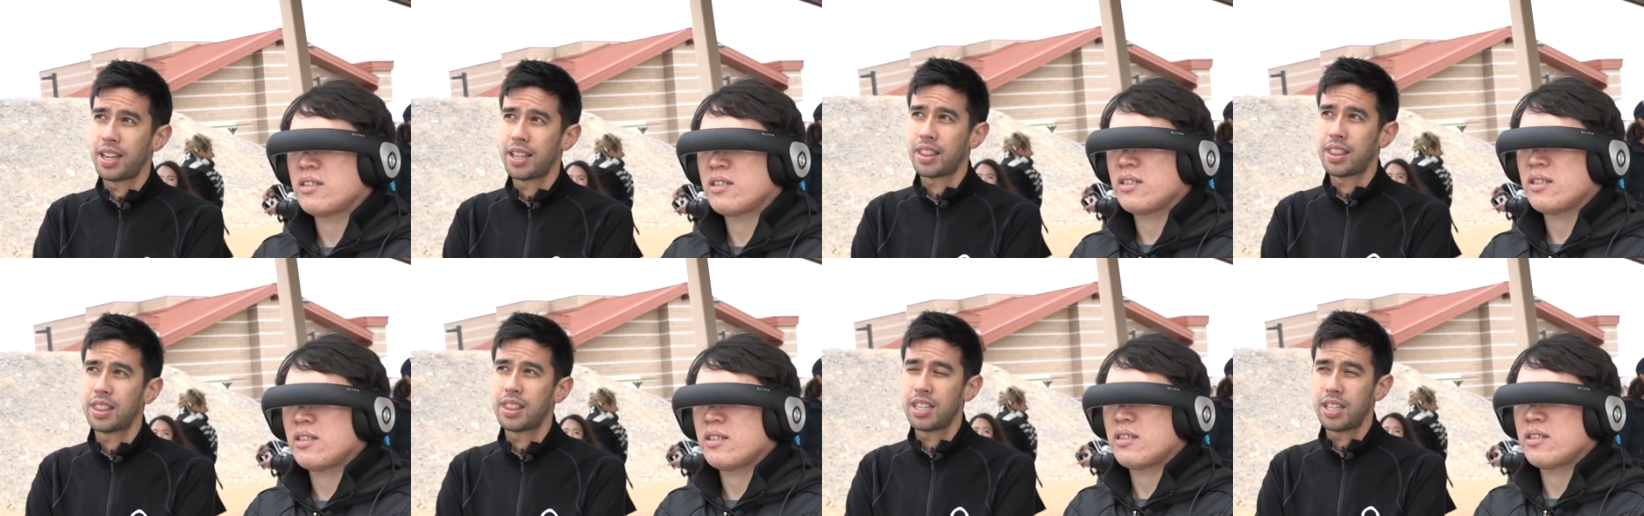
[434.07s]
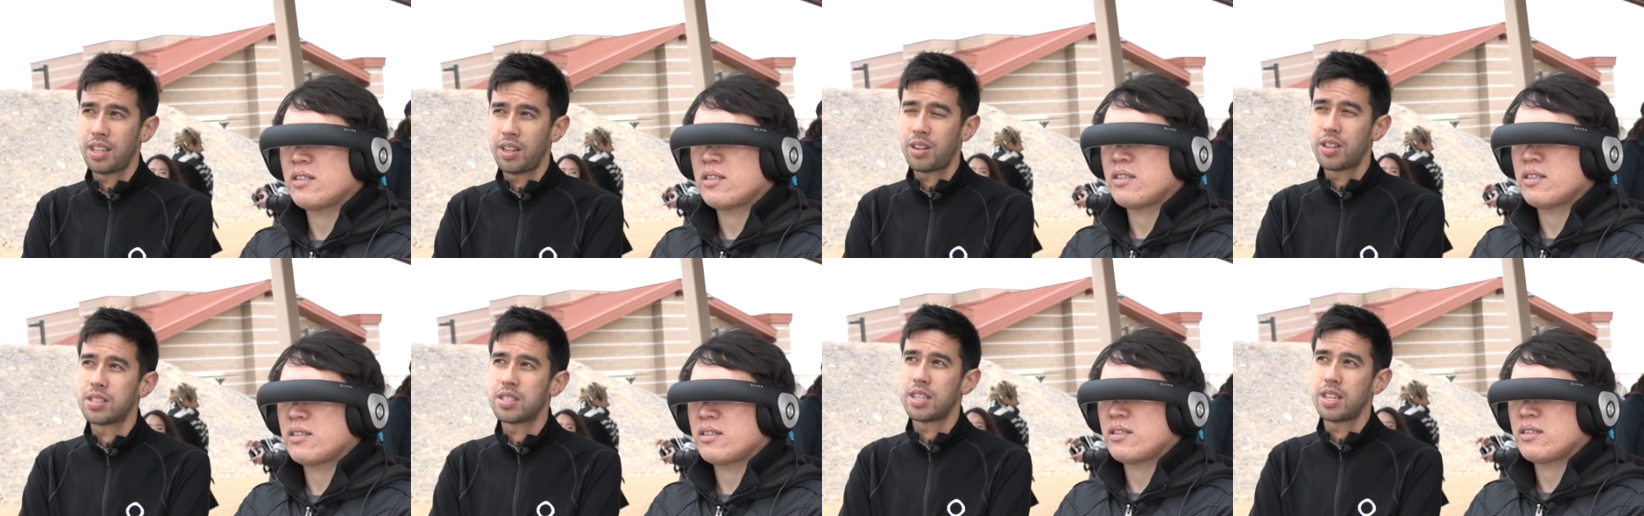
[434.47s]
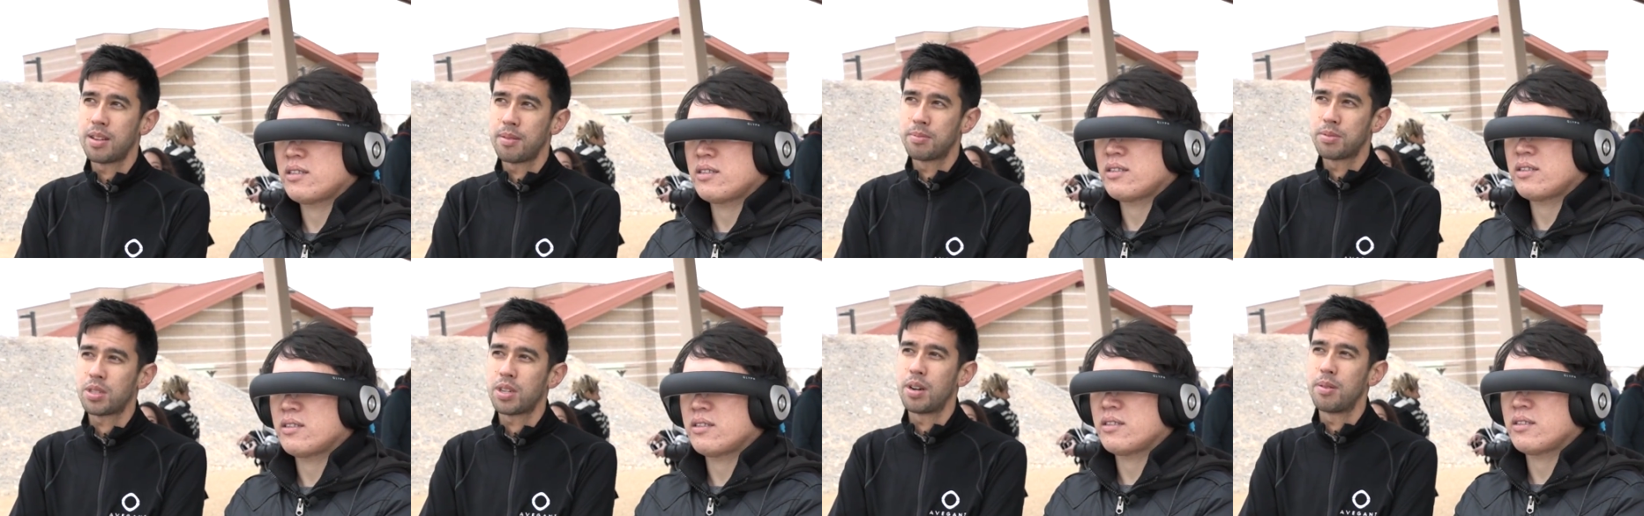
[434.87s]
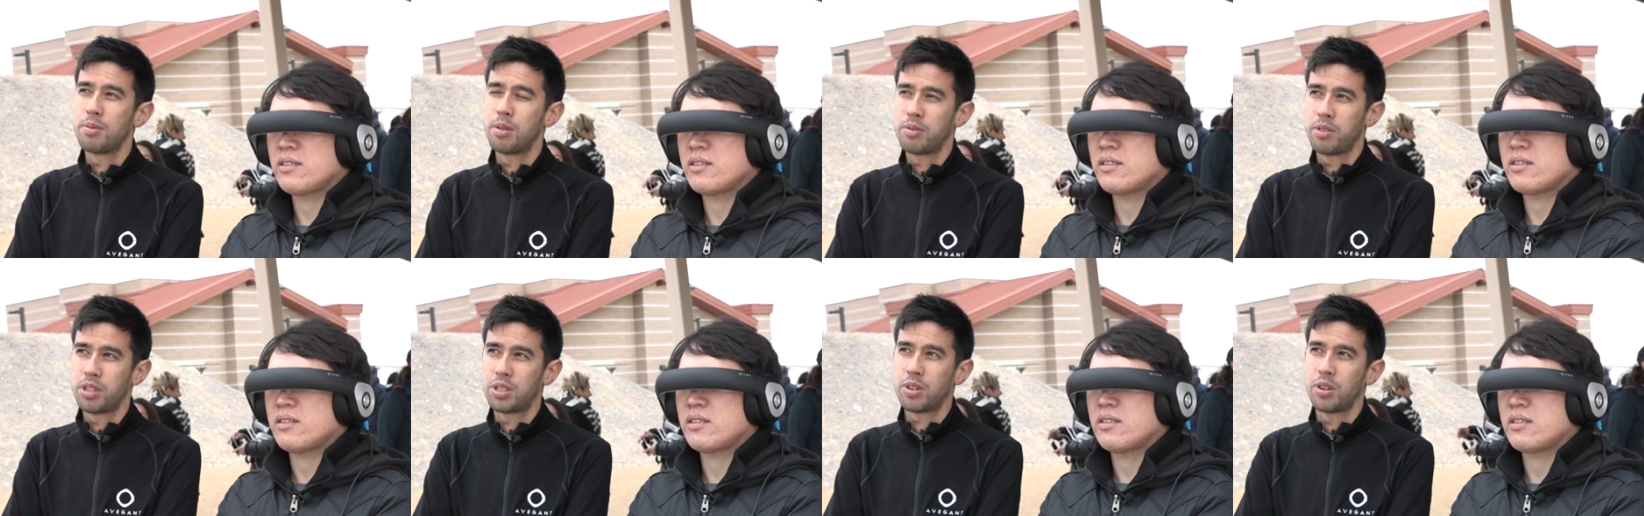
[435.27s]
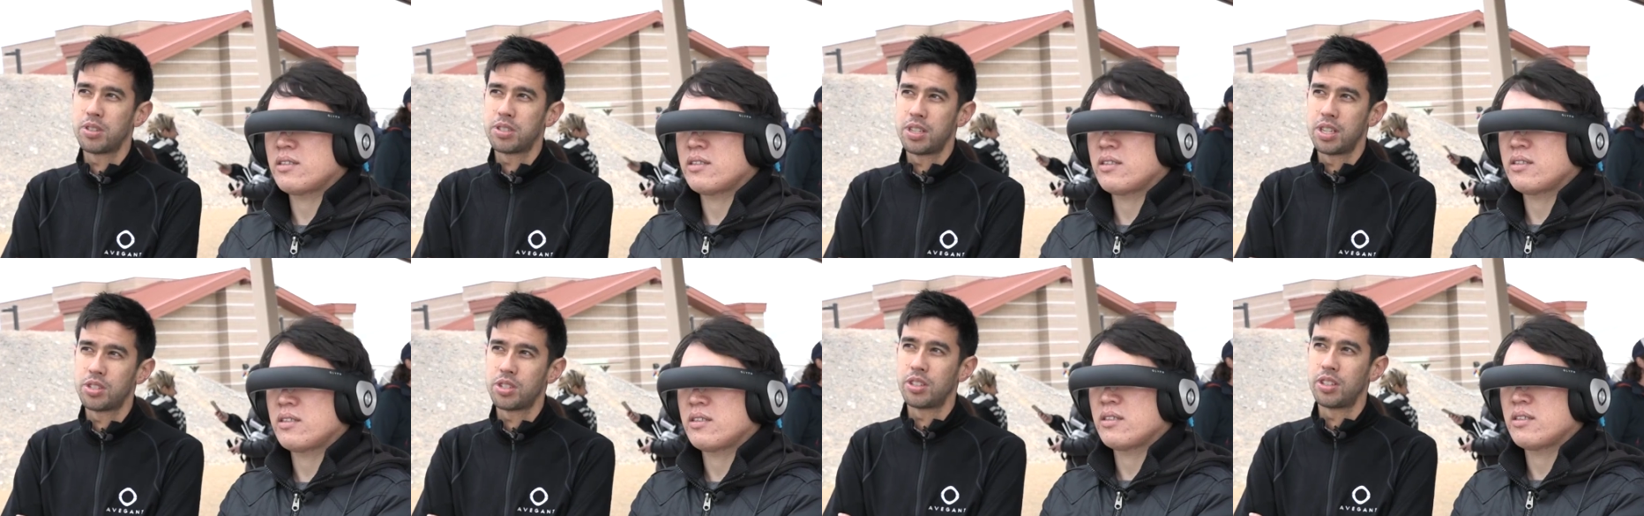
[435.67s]
Speaker 1: I think you could see them start moving towards
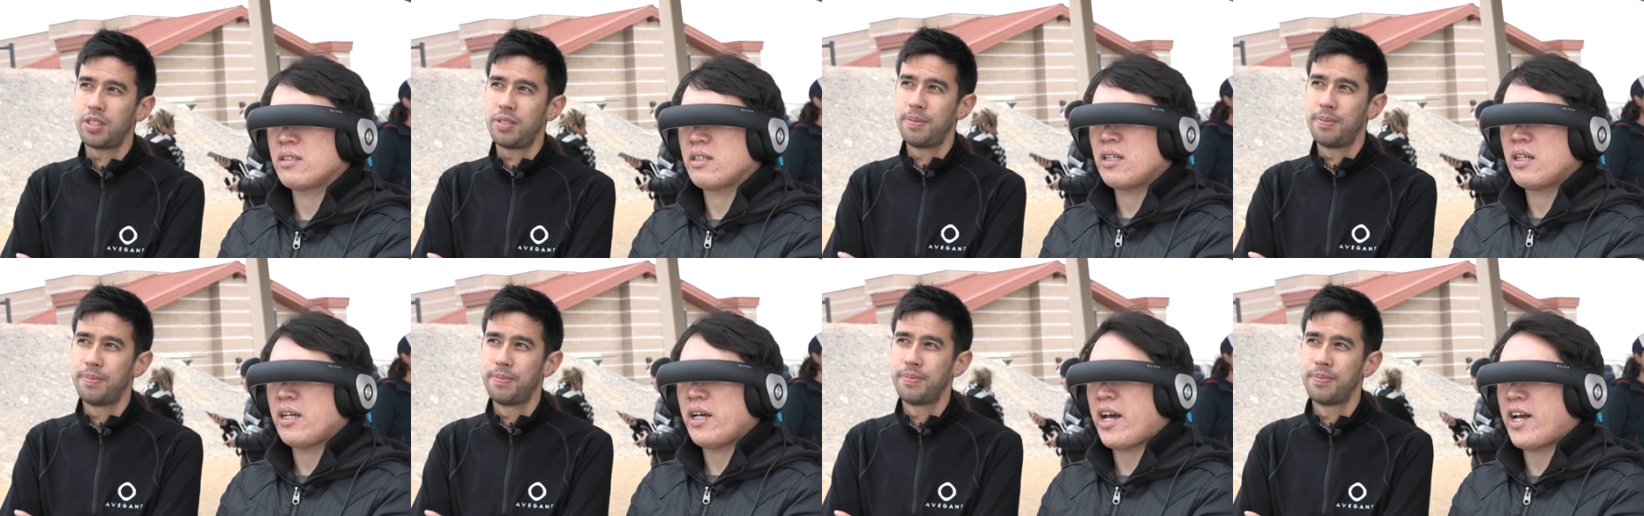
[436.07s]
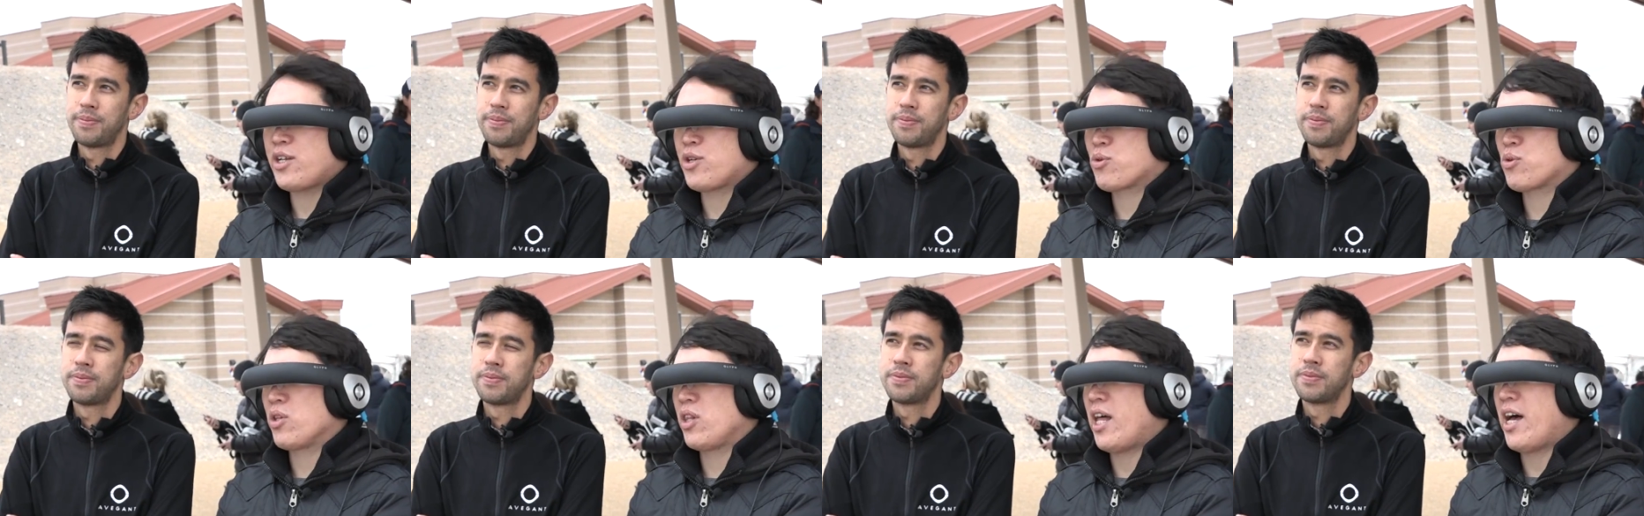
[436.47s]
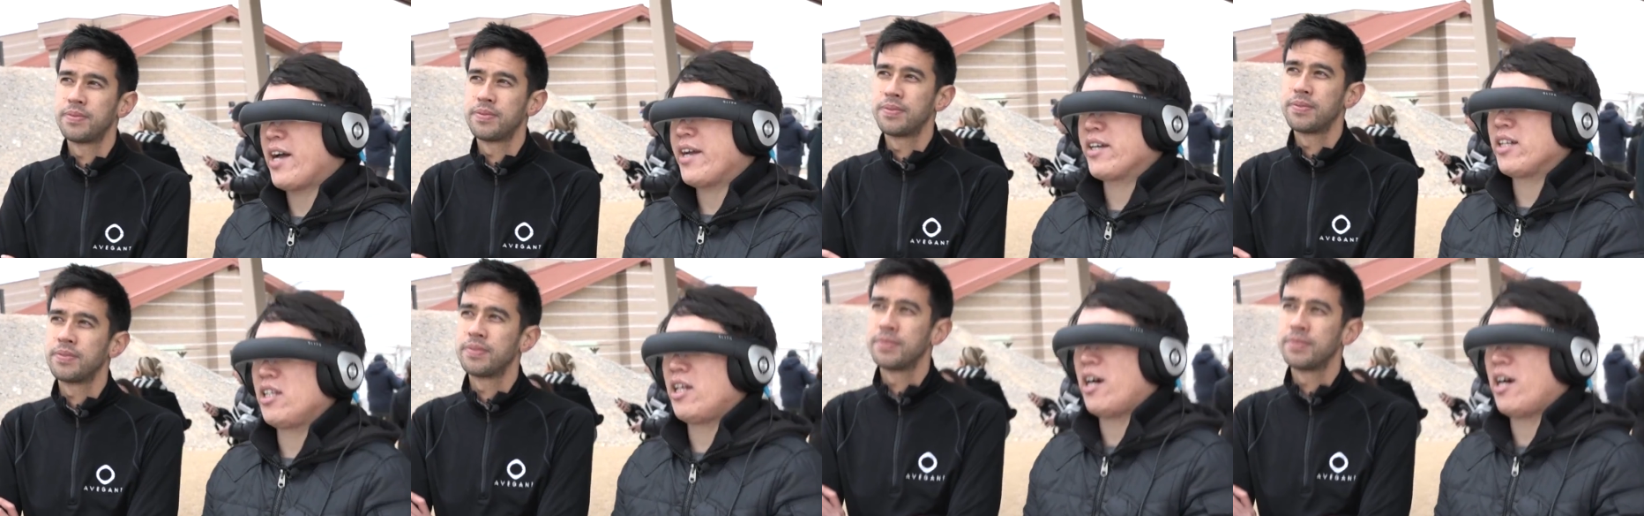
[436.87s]
digital.
Speaker 2: And you're relying a